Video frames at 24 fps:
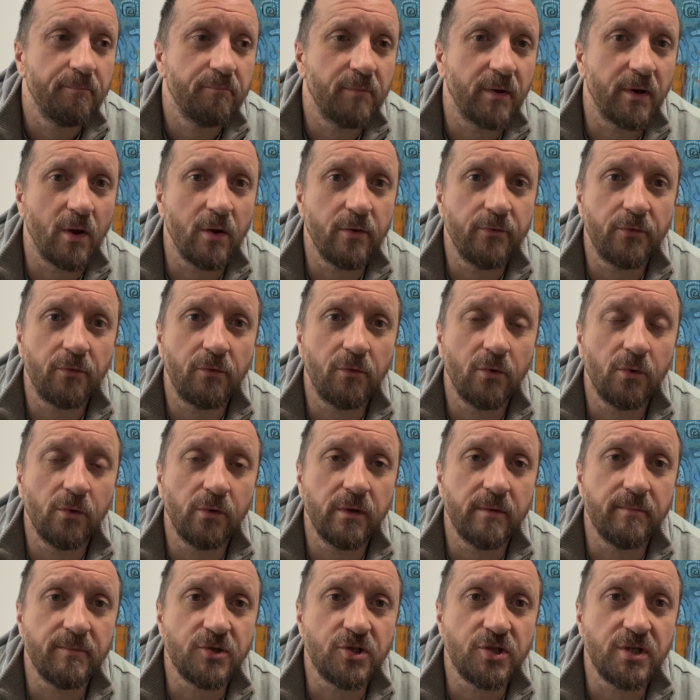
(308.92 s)
But overall,
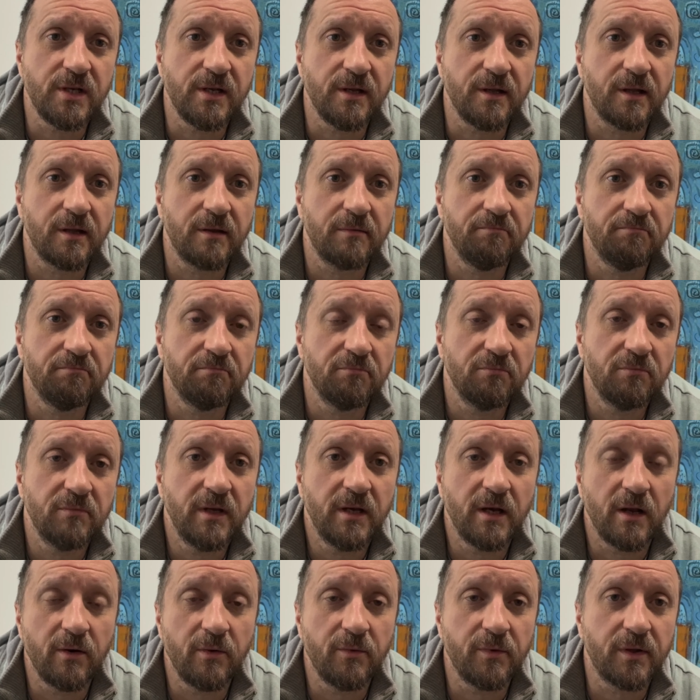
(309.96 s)
the machine's
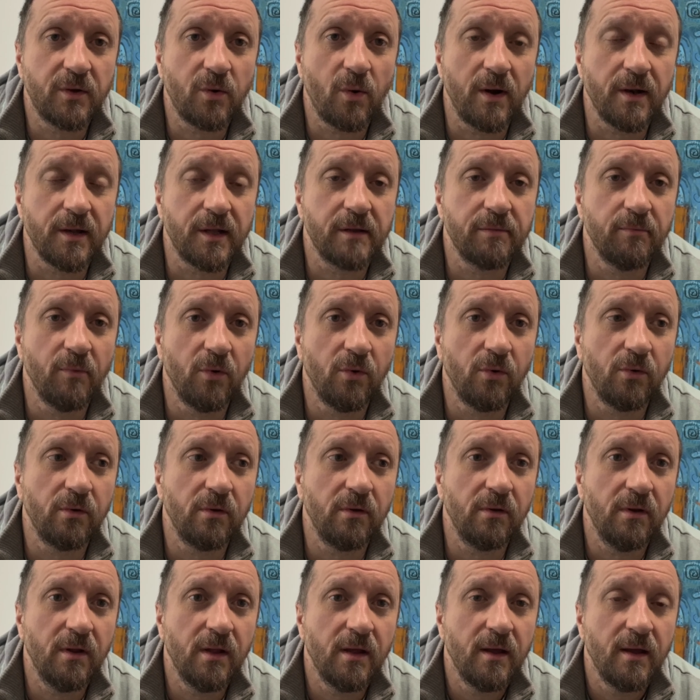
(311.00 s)
you know, it was quite
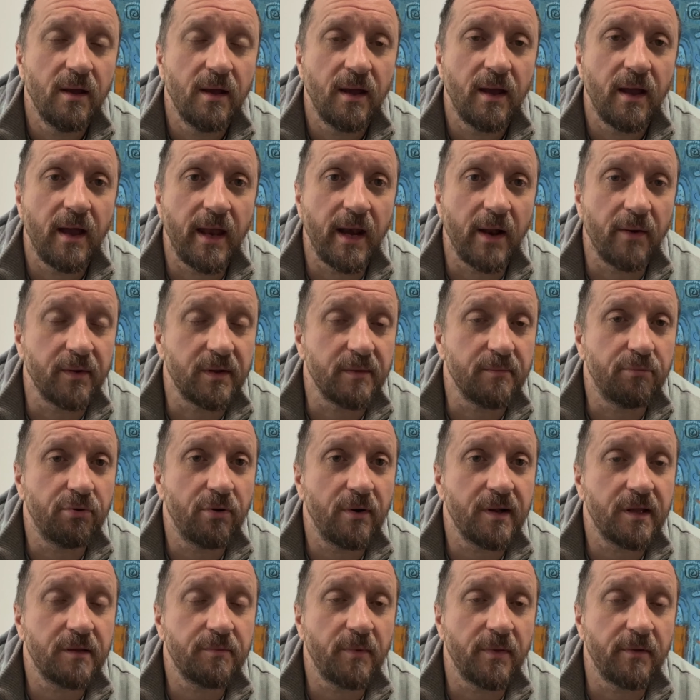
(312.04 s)
small, and I was
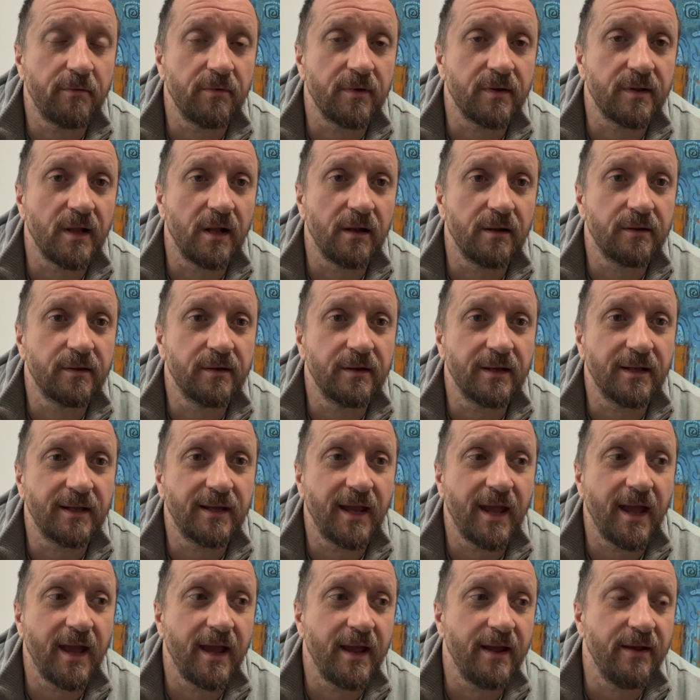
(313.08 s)
impressed with the results that it
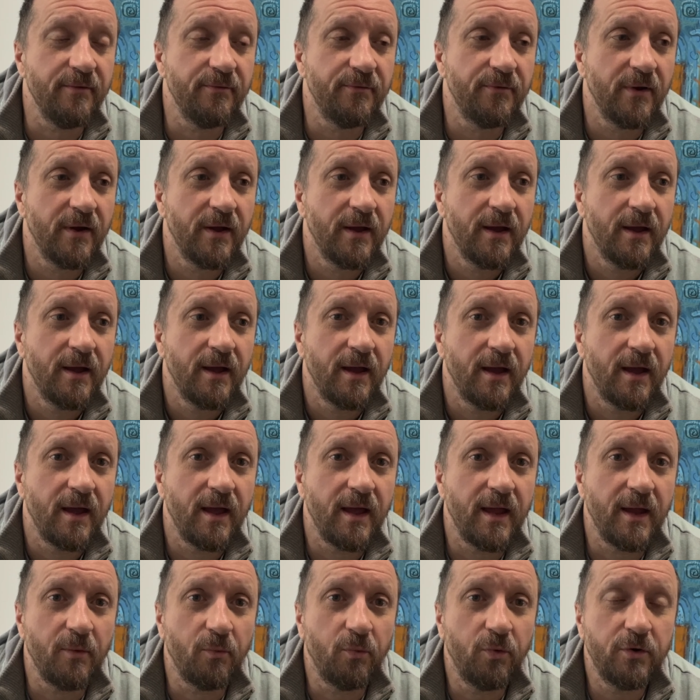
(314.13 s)
gave.
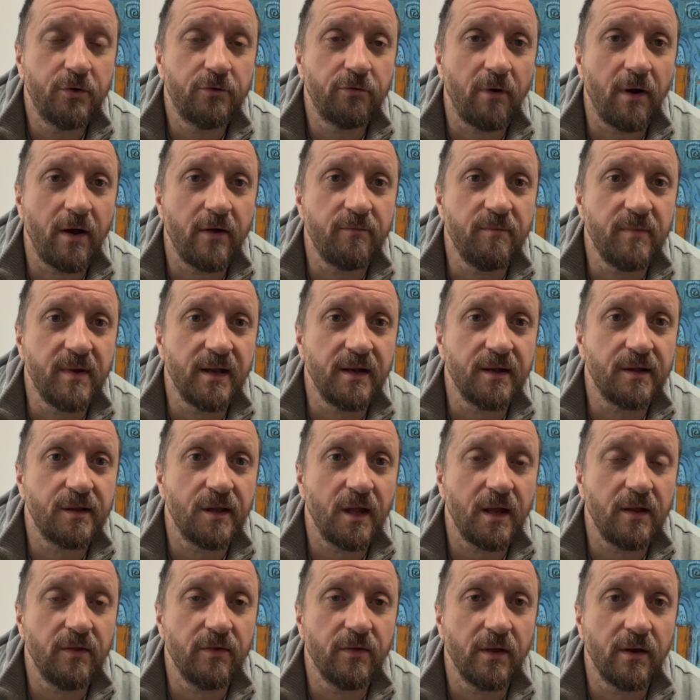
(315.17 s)
It would drive me
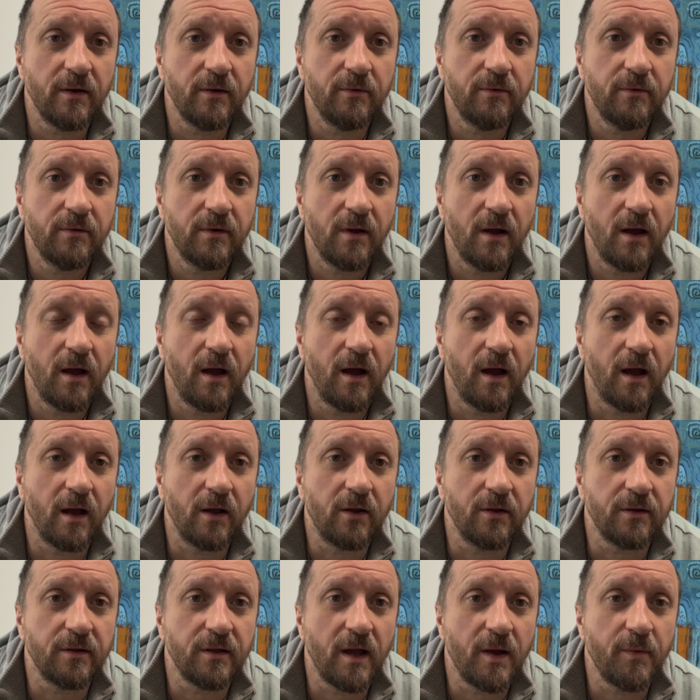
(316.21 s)
insane though,
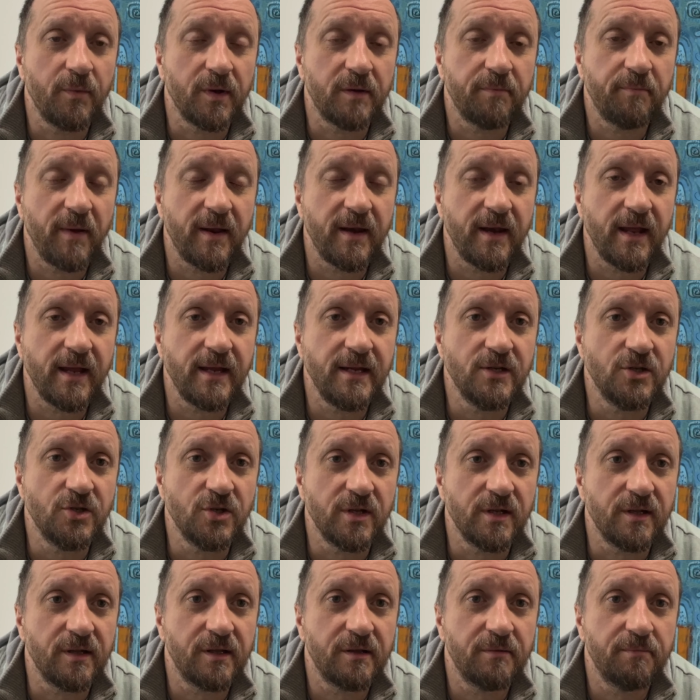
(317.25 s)
because I would spend
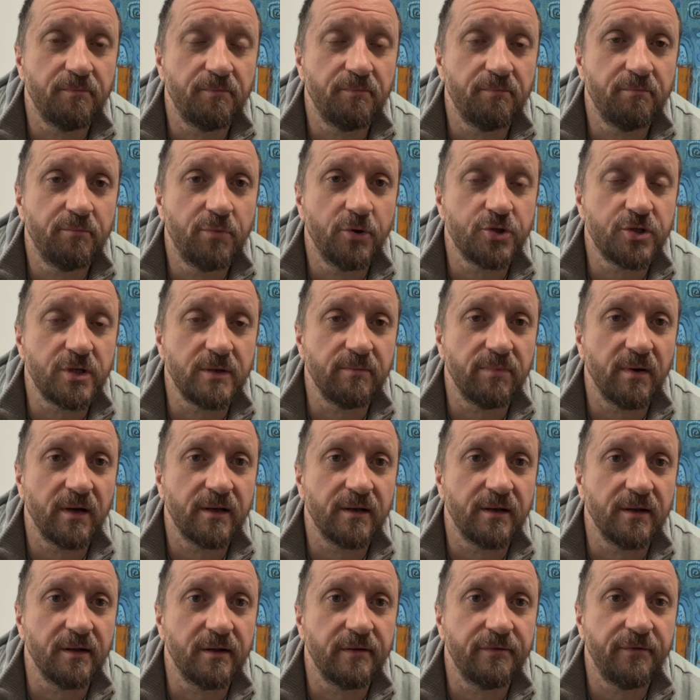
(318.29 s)
ages pushing
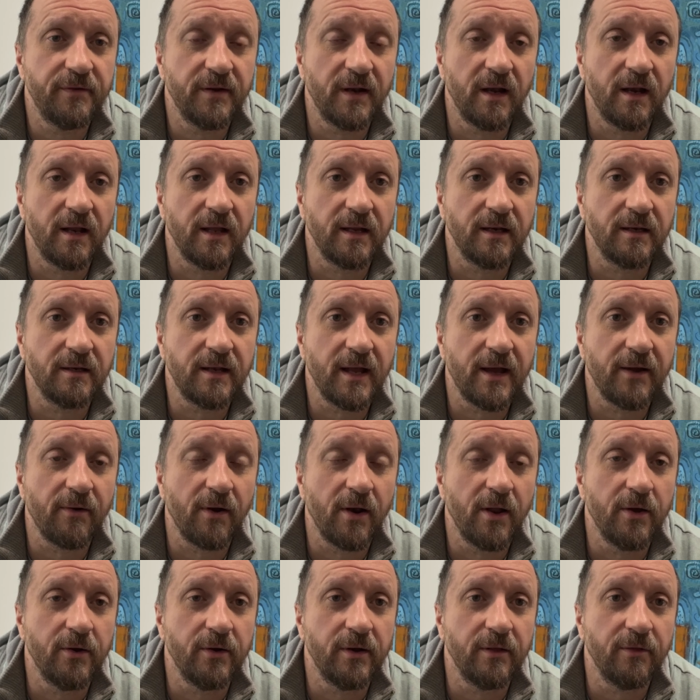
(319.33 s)
buttons, fiddling,
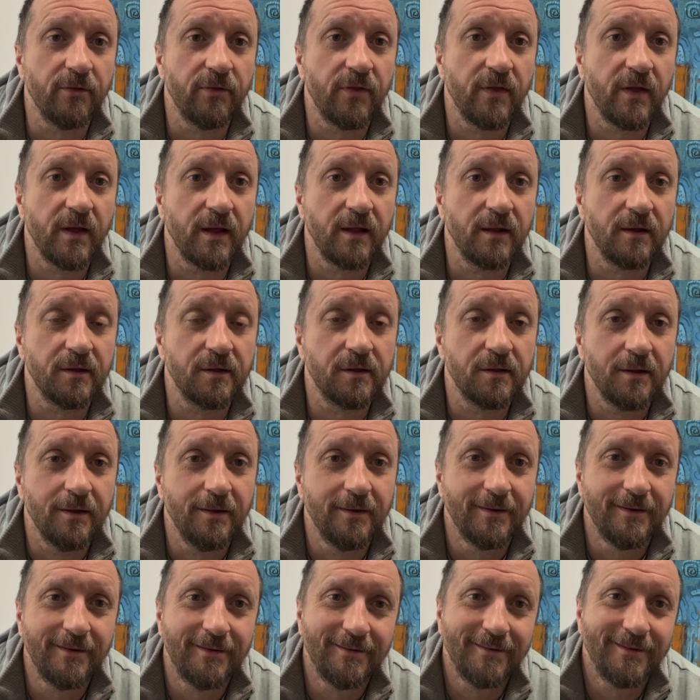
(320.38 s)
downloading things,
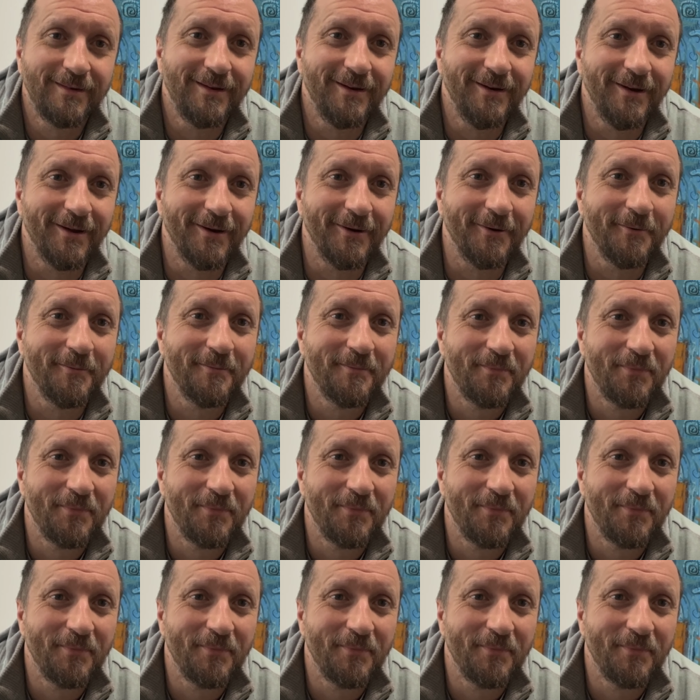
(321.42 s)
you know.